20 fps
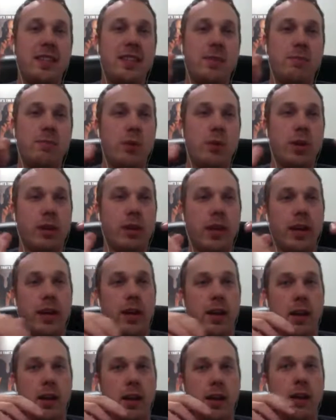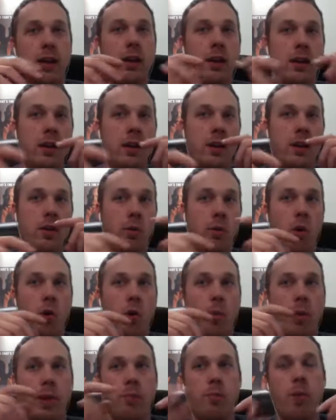doing like a
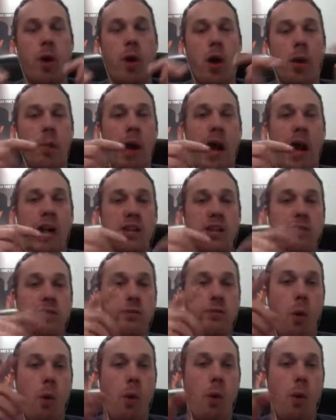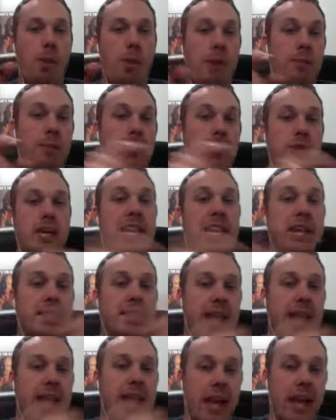Roman Braun match for maybe he gets
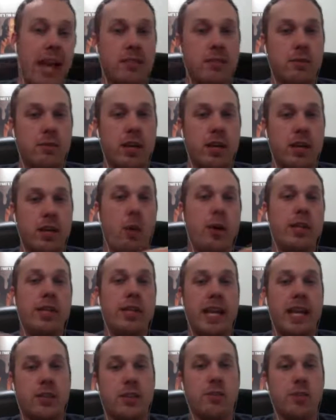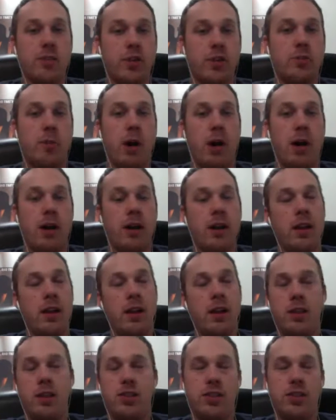added to it or he takes over his spot,
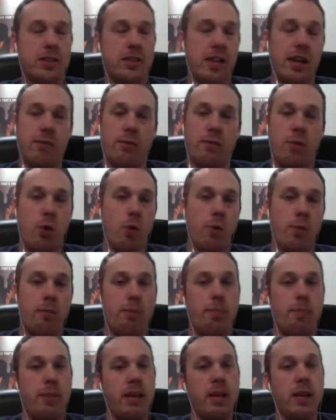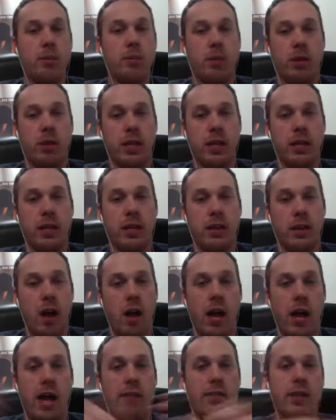just to have Roman beat him clean and
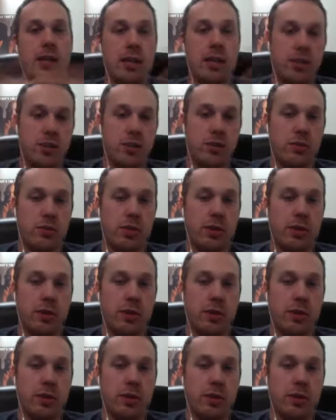not have any issues with it.